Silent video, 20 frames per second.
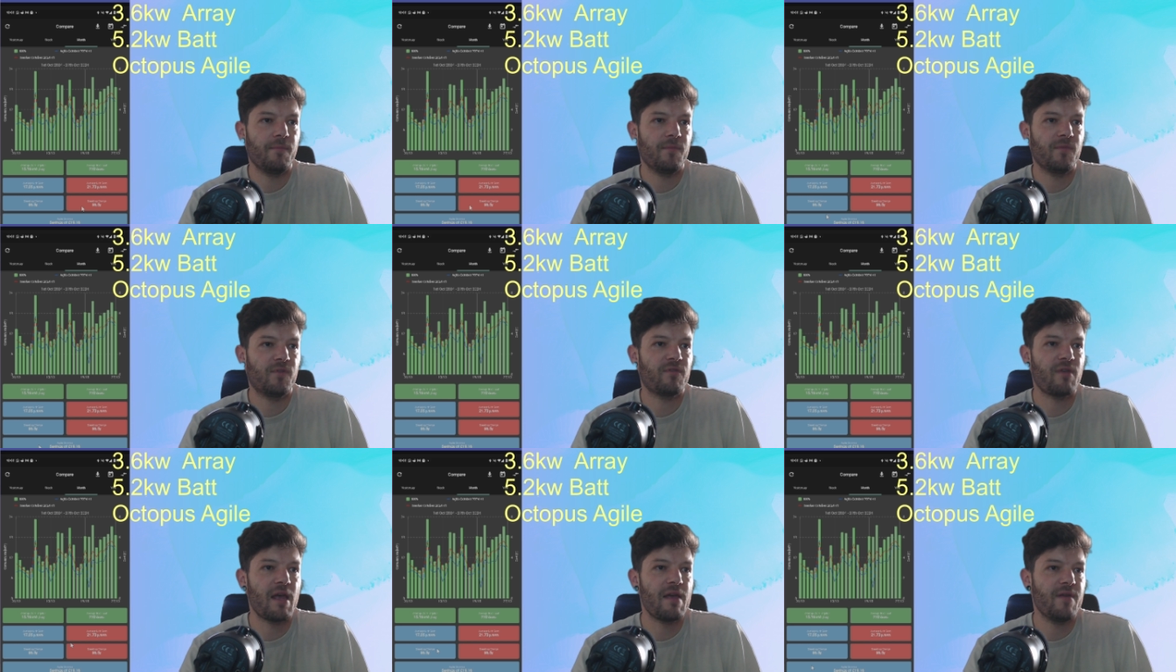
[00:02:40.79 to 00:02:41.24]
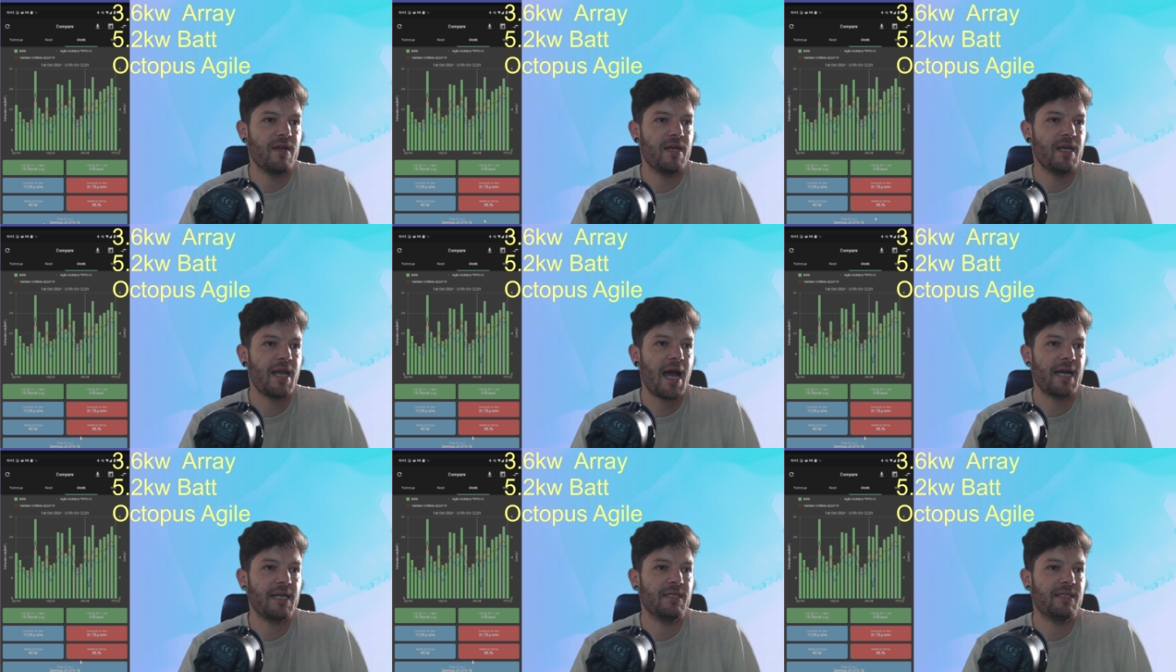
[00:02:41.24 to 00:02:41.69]
saving
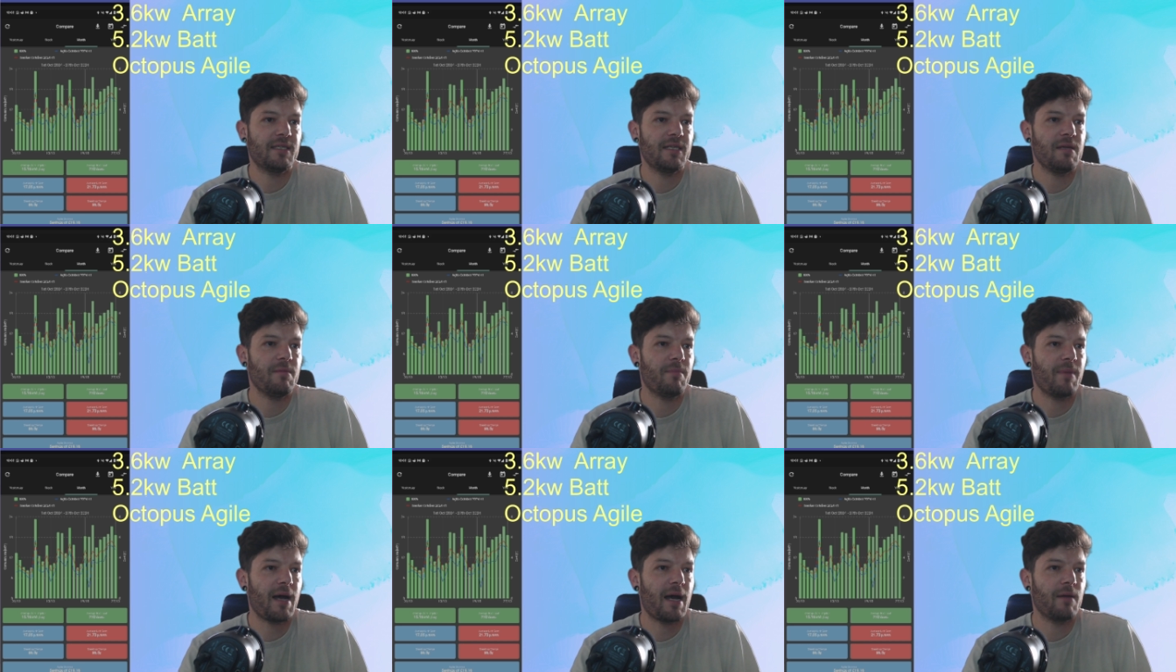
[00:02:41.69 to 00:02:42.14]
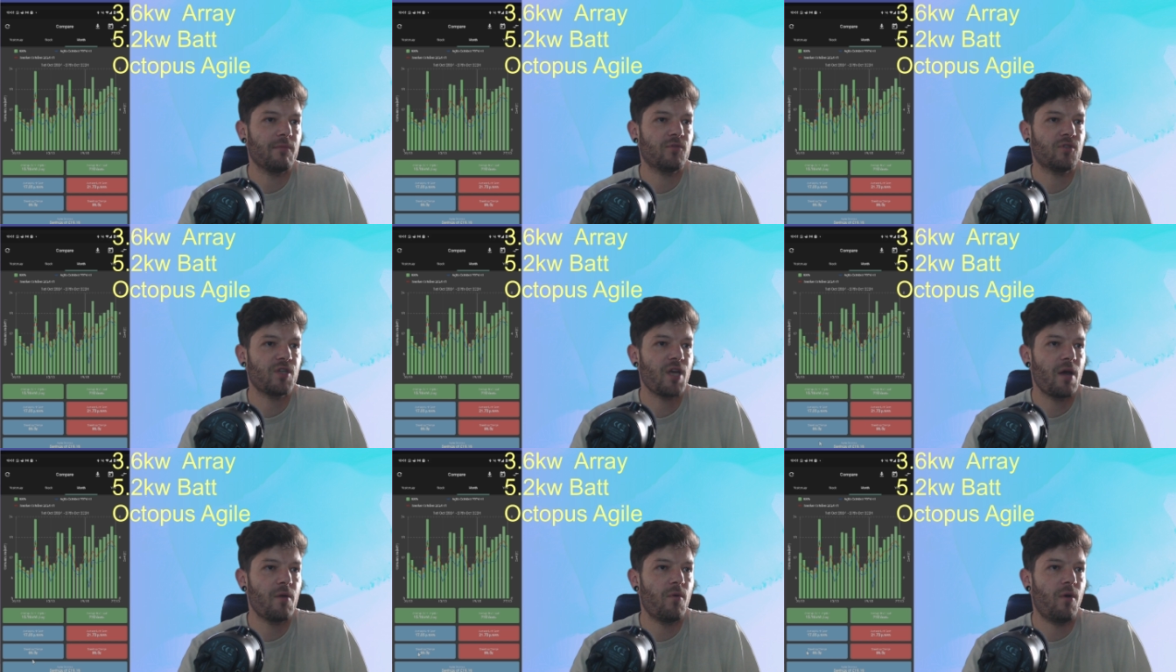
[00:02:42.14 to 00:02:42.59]
£19
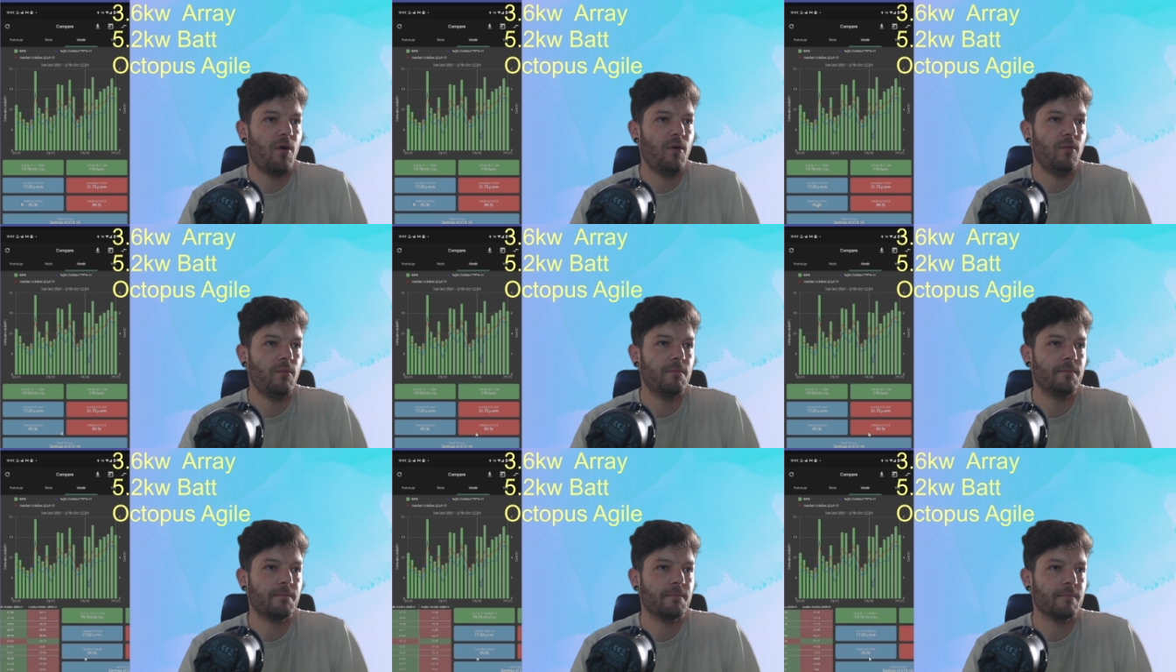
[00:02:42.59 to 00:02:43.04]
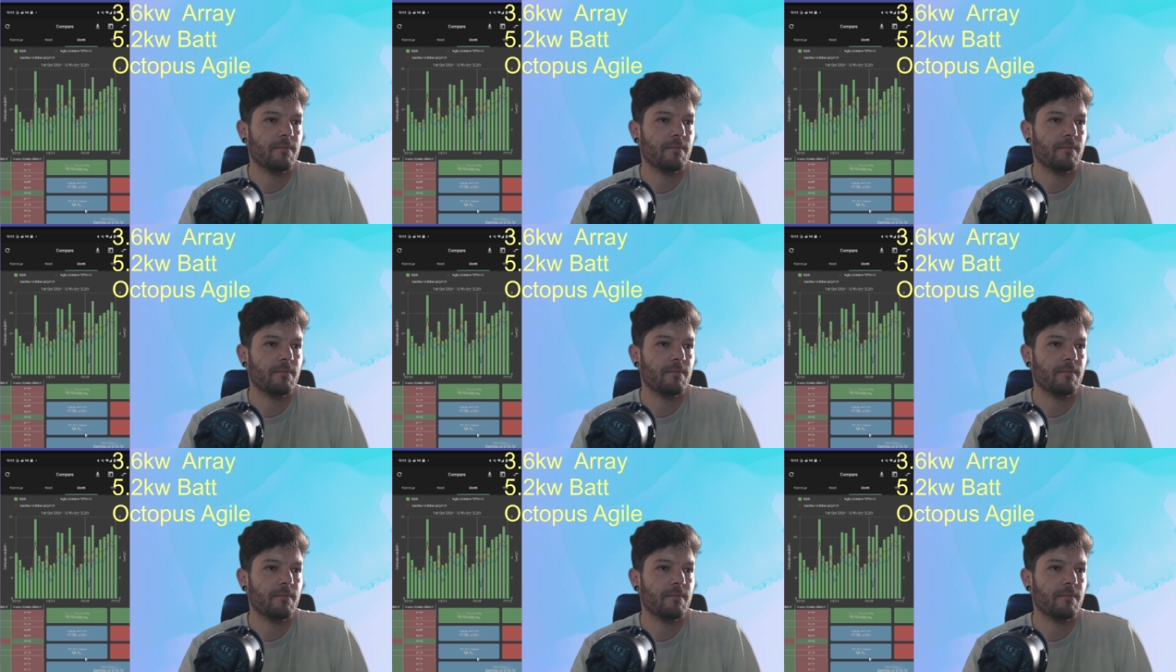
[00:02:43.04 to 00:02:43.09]
total.